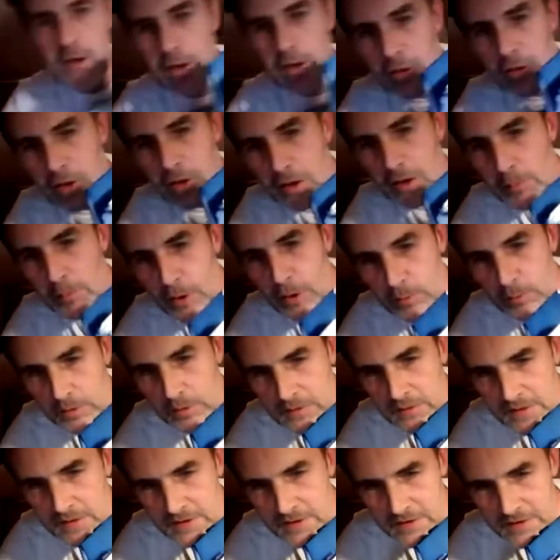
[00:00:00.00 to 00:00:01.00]
on at the
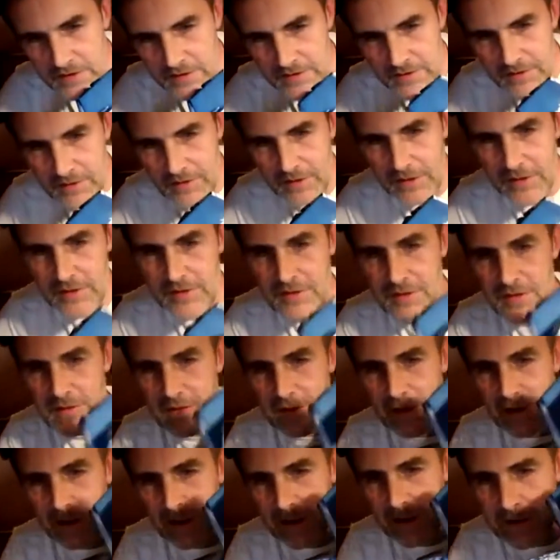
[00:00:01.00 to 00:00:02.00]
moment is
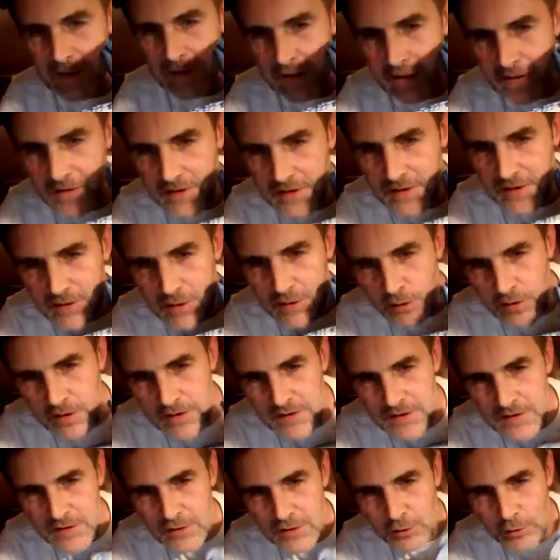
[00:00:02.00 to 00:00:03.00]
this. So this
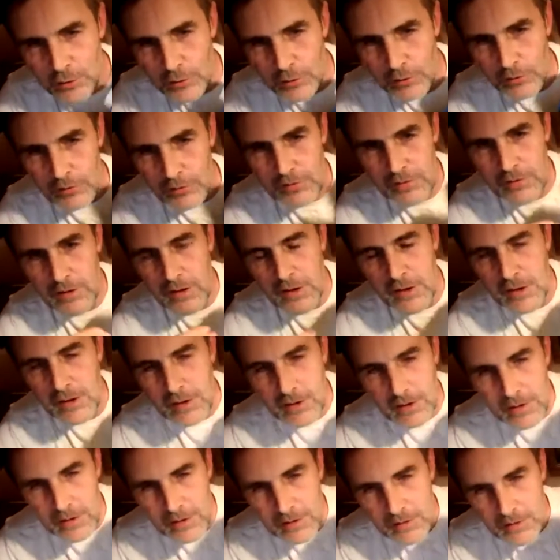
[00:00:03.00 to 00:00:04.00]
is called,
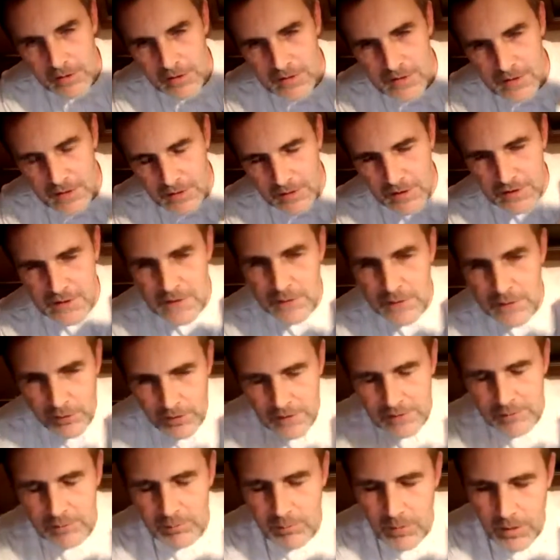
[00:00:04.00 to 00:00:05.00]
let
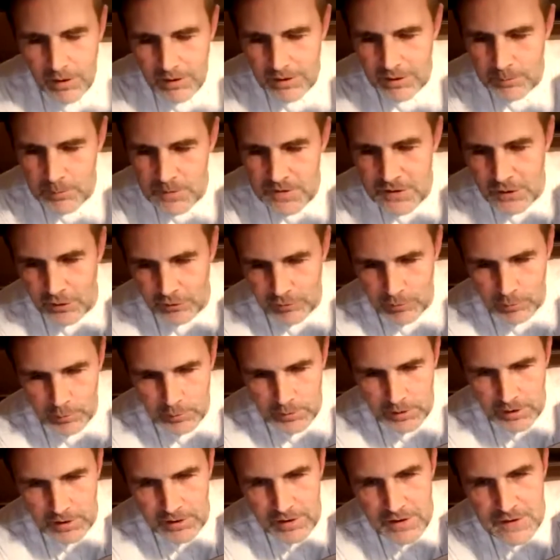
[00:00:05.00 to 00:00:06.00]
me start from the
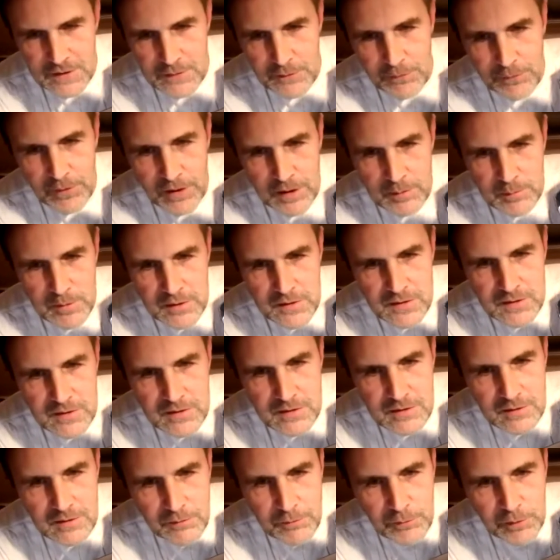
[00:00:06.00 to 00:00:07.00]
beginning. There's a
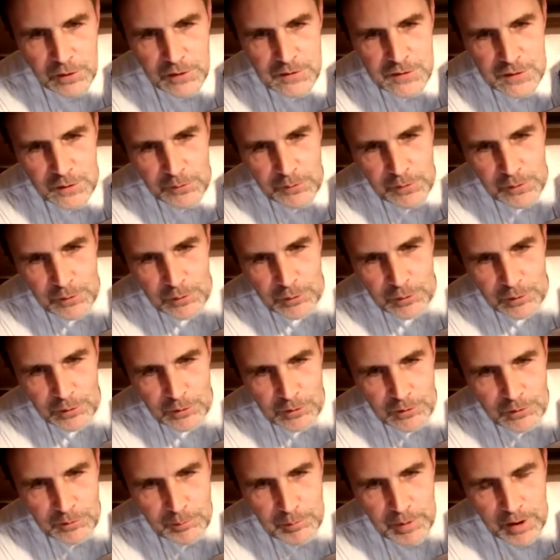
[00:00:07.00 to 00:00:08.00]
famous
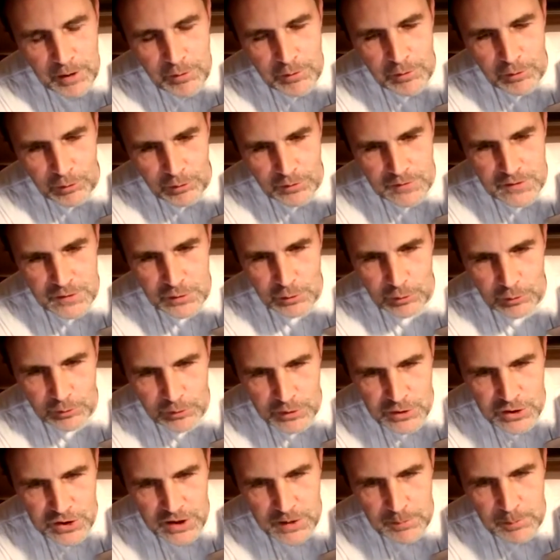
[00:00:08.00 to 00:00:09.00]
philosophical paradox called the
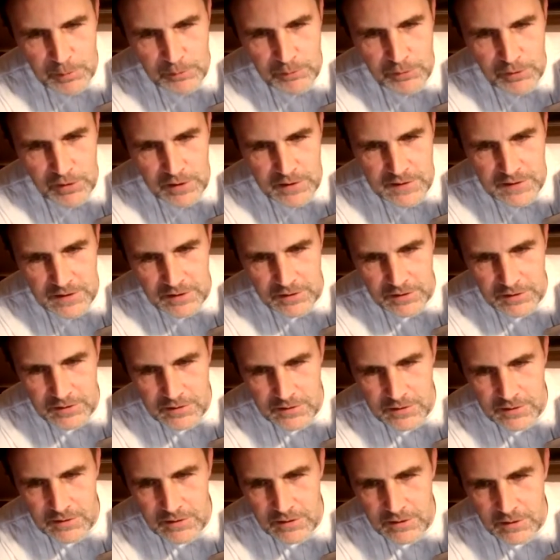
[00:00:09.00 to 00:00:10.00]
Ship of
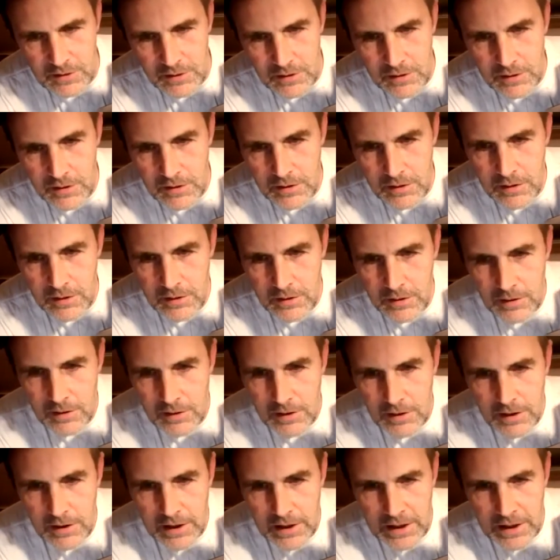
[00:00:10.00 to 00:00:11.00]
Theseus.
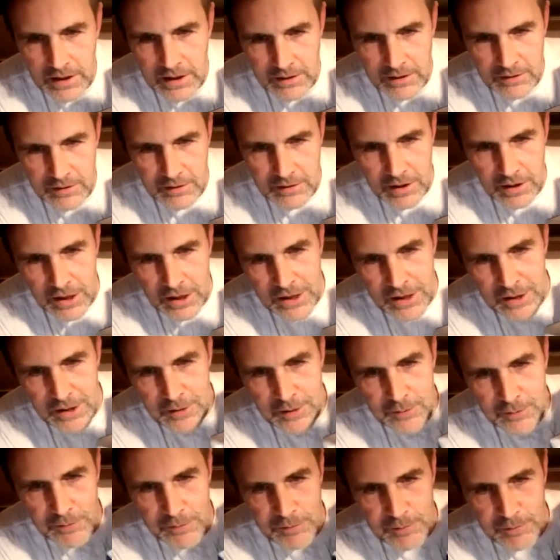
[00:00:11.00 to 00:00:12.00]
And
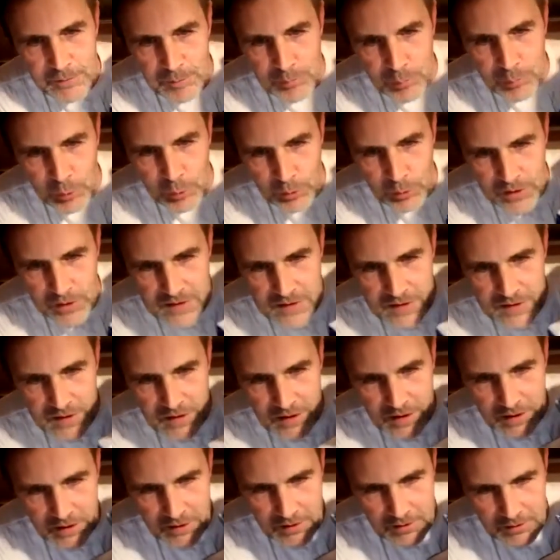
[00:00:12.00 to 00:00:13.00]
I've brought this
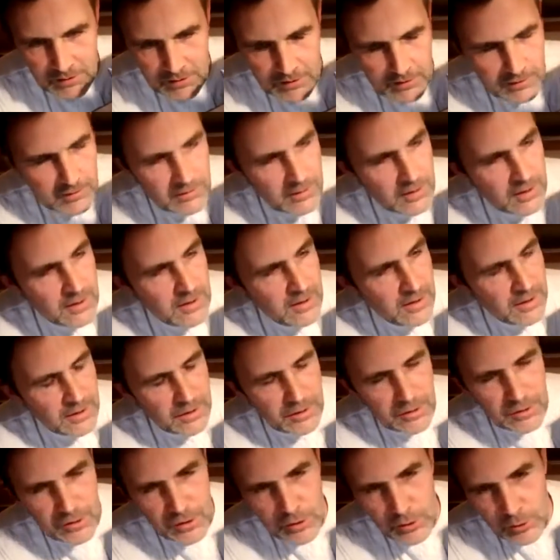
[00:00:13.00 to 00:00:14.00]
together in a
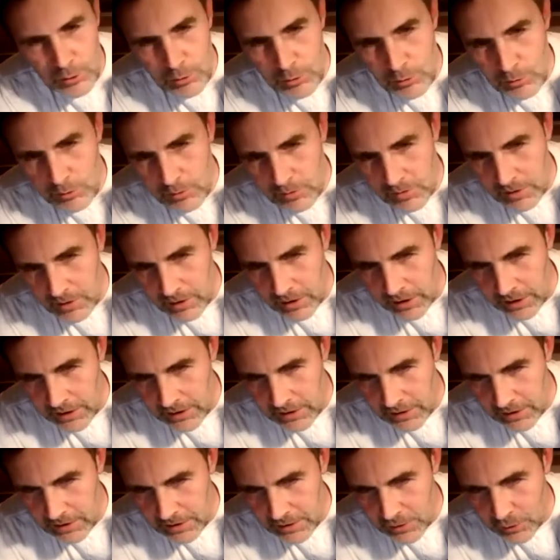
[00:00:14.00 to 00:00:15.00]
new
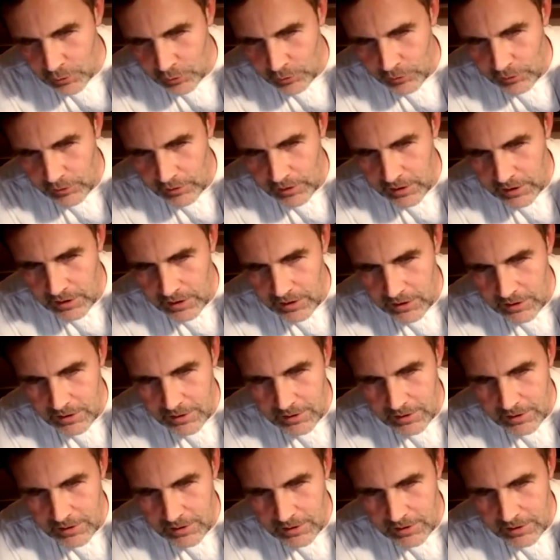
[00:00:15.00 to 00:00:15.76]
idea called the